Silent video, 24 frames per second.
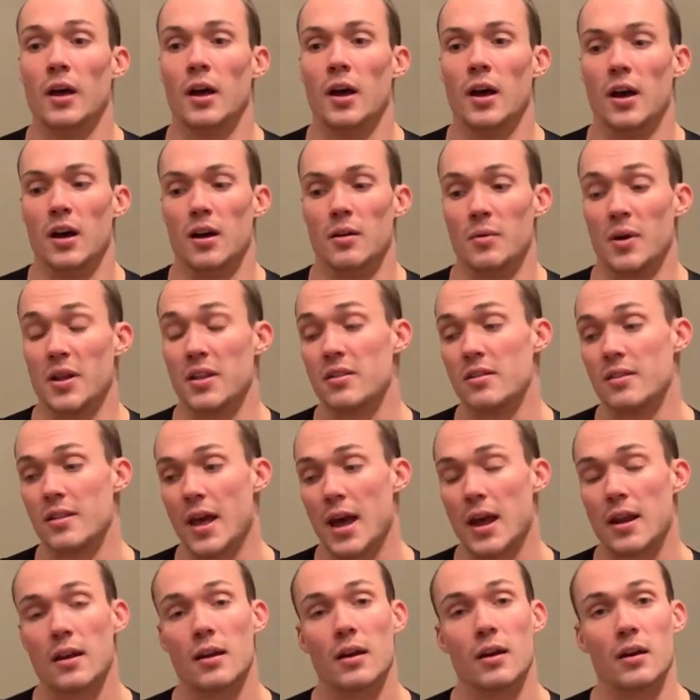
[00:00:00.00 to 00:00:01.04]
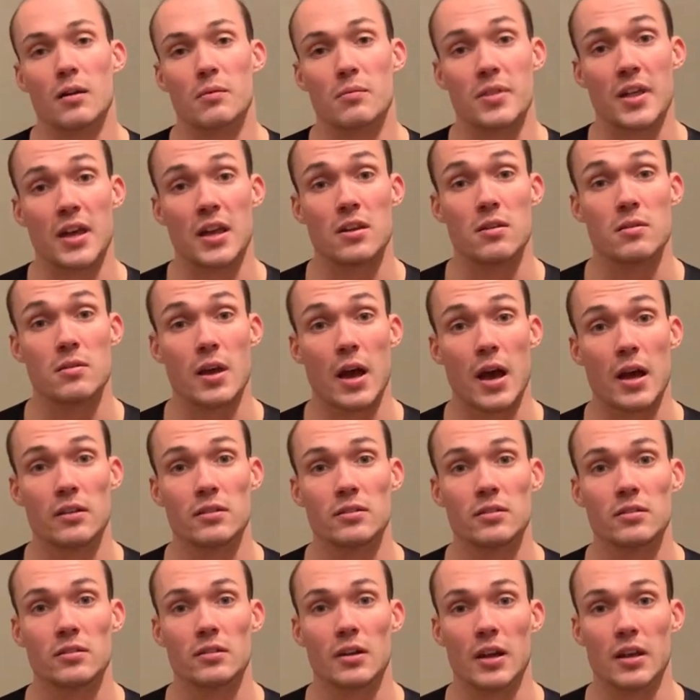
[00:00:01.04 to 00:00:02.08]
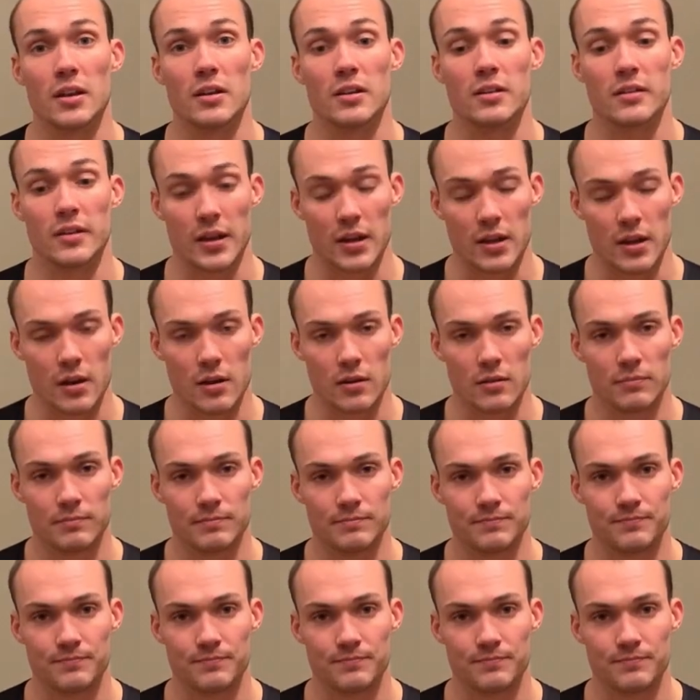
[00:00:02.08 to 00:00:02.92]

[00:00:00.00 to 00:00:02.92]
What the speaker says: Other than that, thank you guys, and take care.